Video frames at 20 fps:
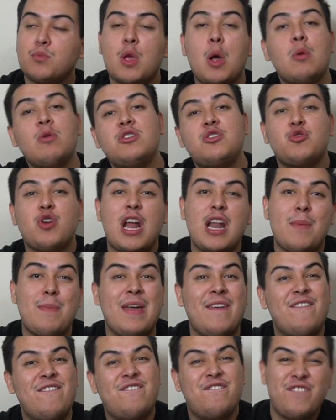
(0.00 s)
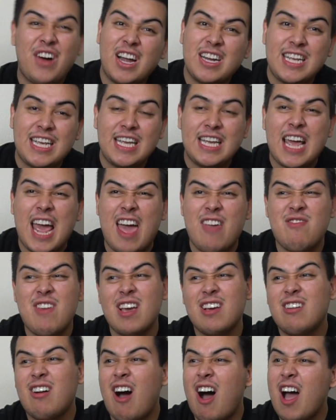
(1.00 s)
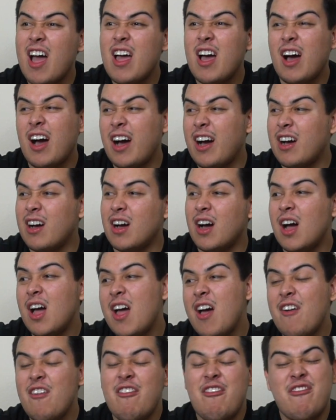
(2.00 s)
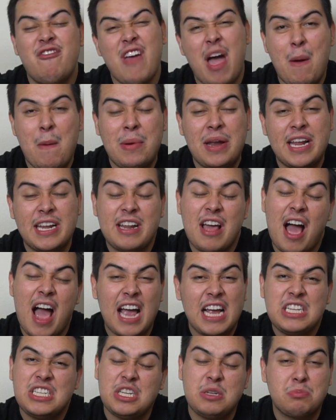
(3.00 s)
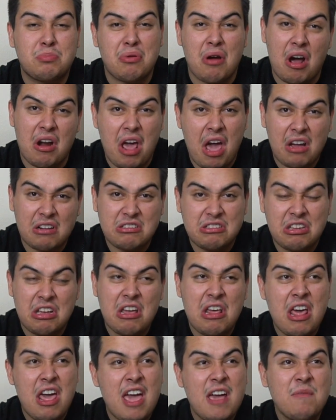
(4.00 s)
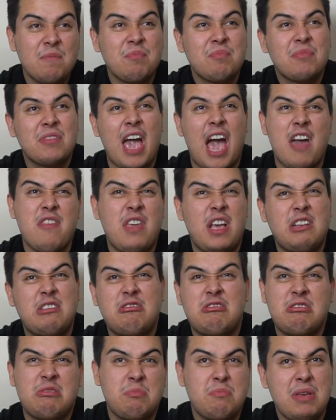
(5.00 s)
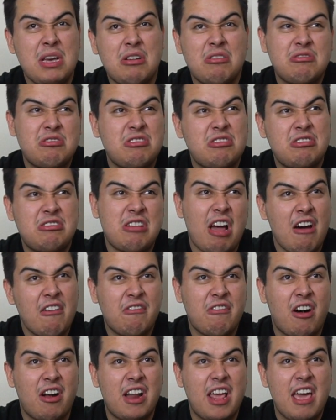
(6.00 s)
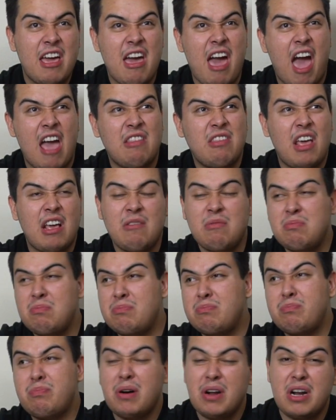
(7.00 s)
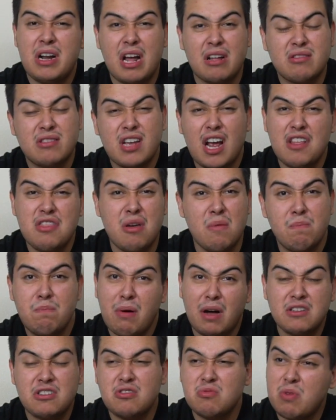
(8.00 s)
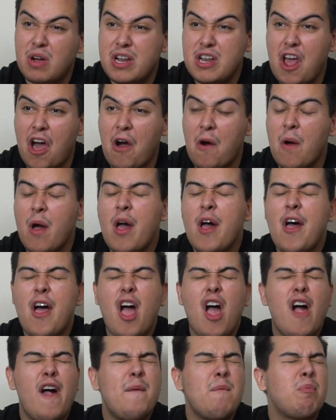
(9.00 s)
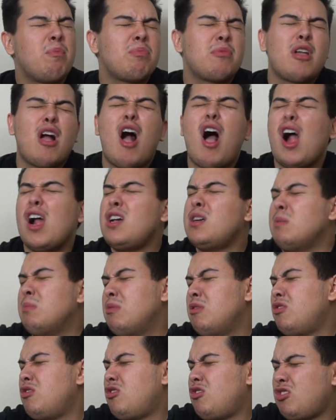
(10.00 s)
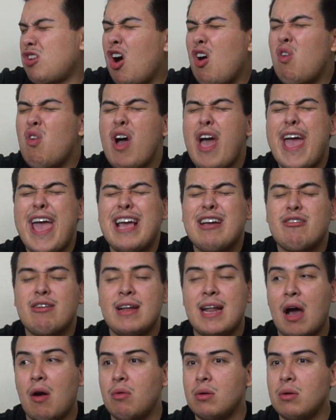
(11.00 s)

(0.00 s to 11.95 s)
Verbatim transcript: was trying to be funny, and they got a feminine hygiene product, and they smeared stuff on it, and they put it outside the bus window. I am so angry, and I